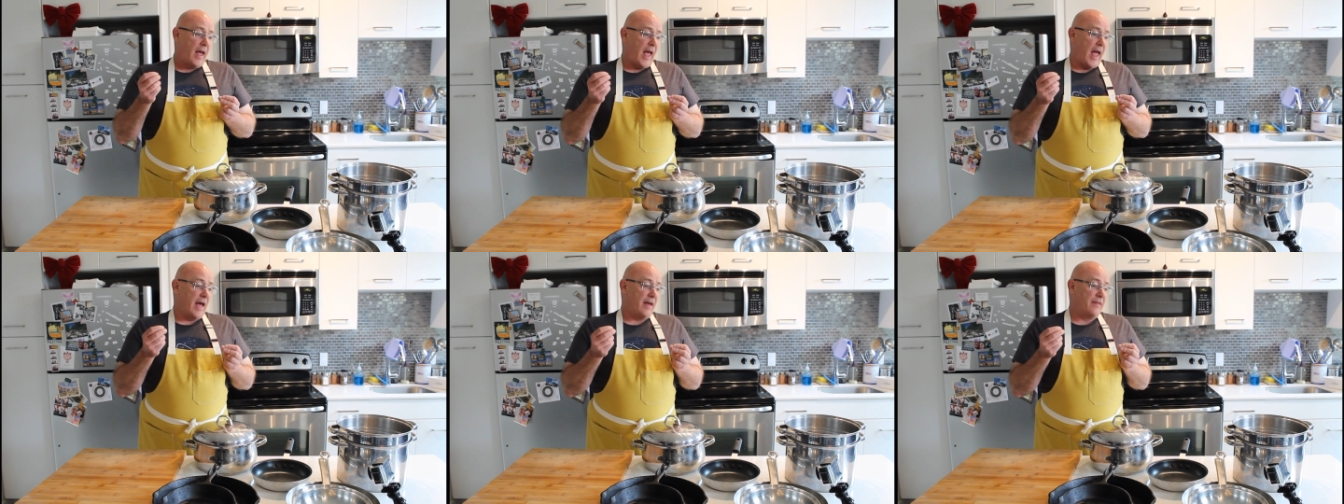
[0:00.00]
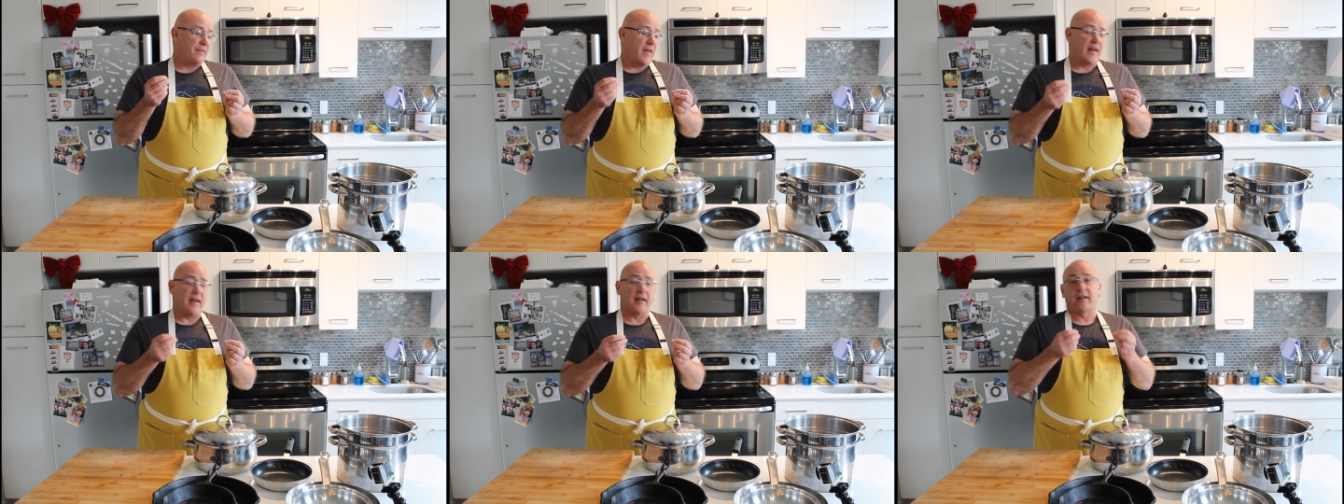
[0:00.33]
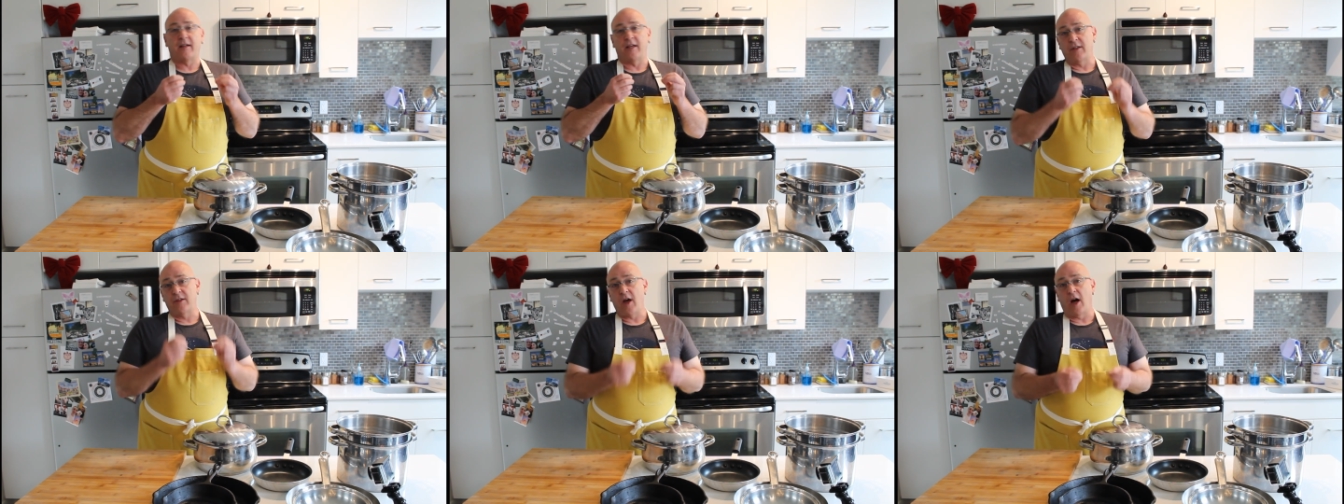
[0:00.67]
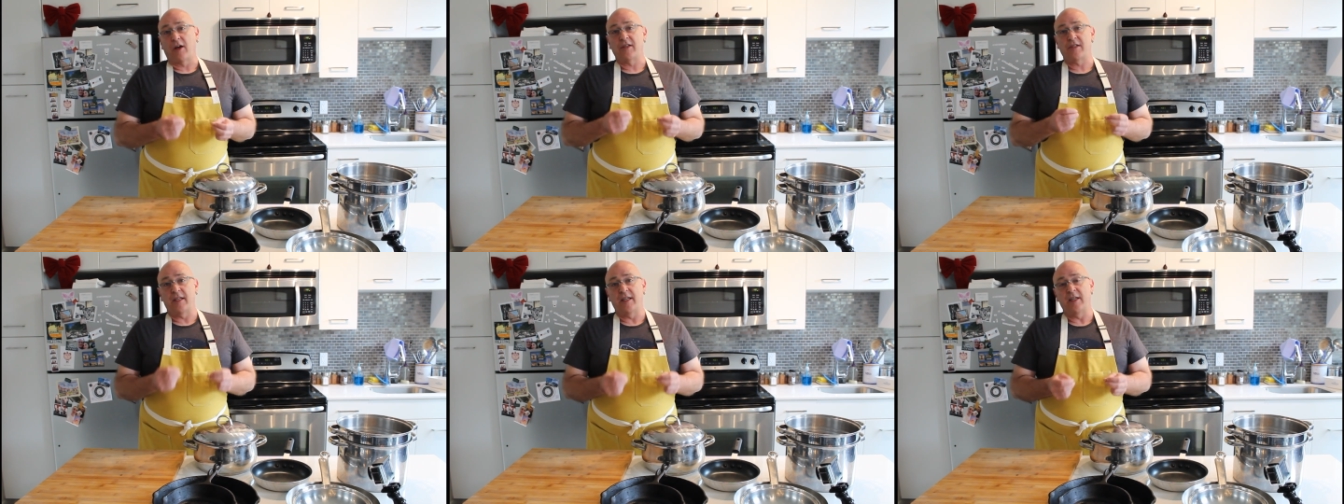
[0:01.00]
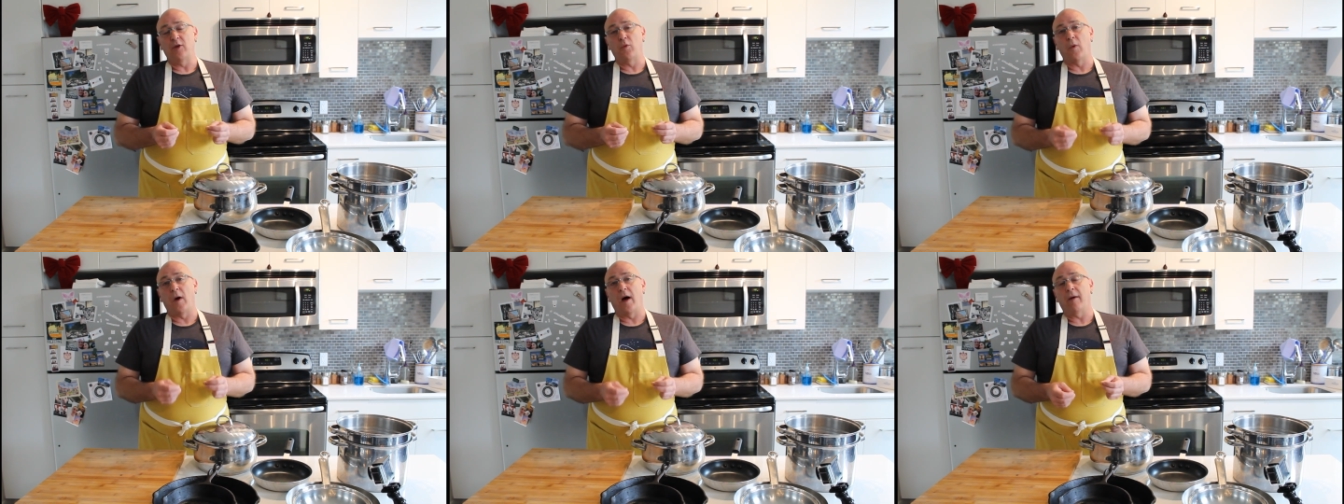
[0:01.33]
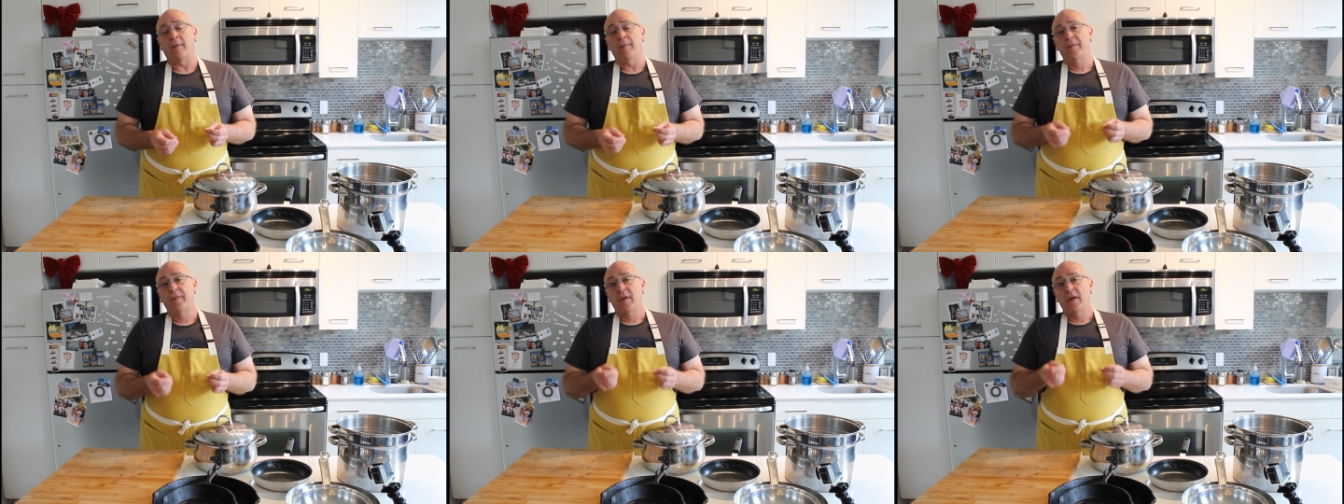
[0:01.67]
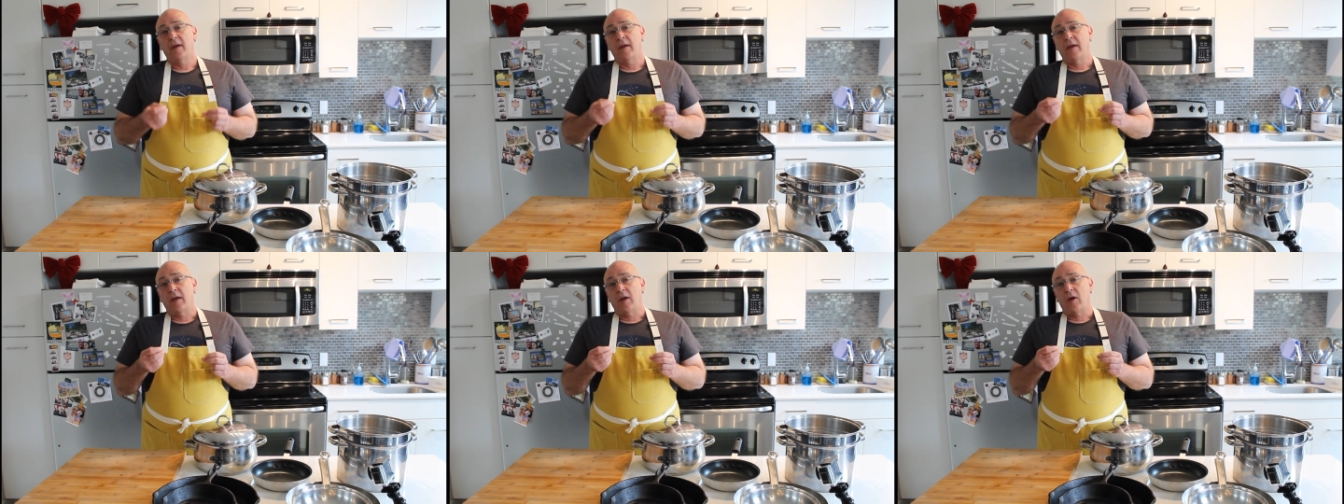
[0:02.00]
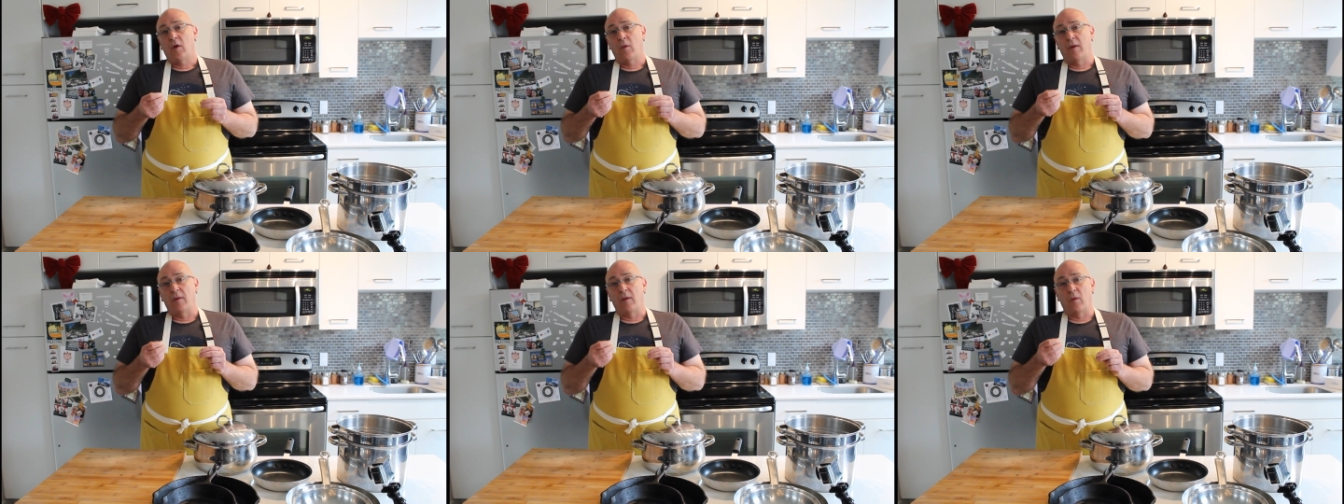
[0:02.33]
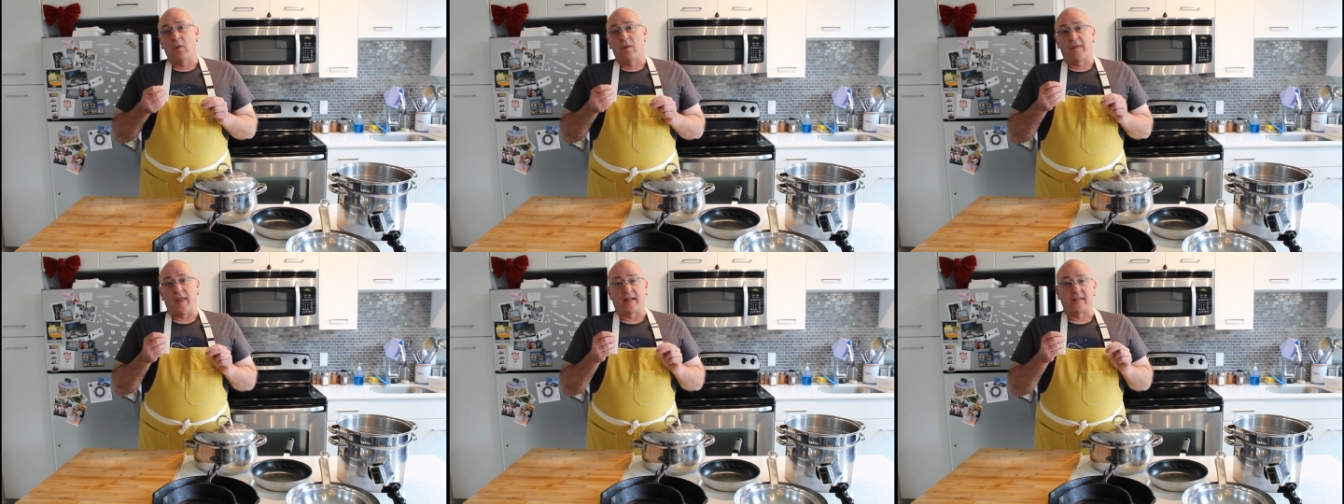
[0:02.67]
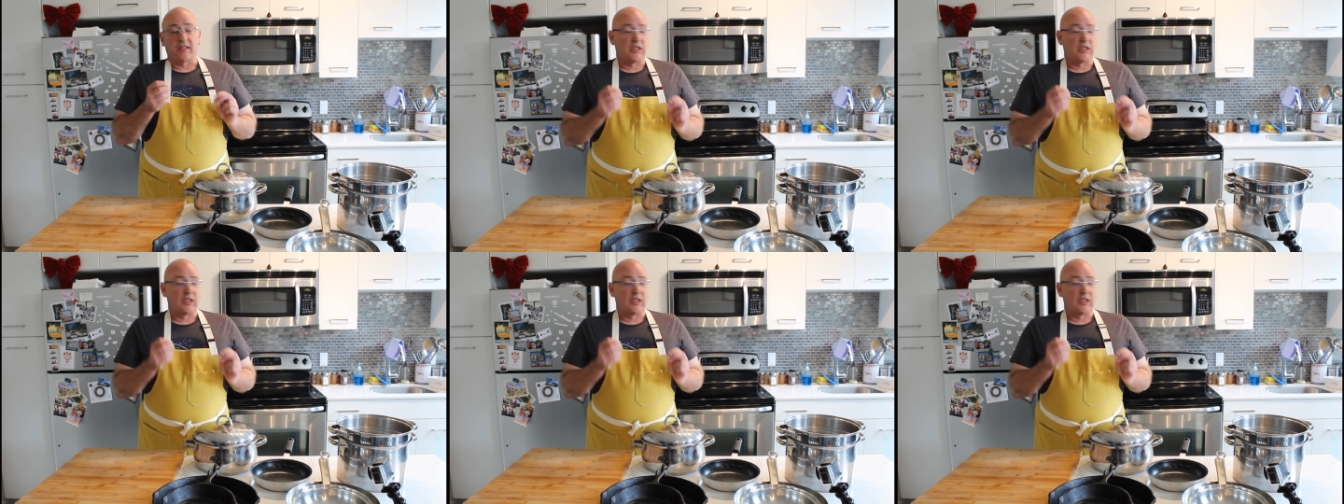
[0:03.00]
and that it conducts heat well. That's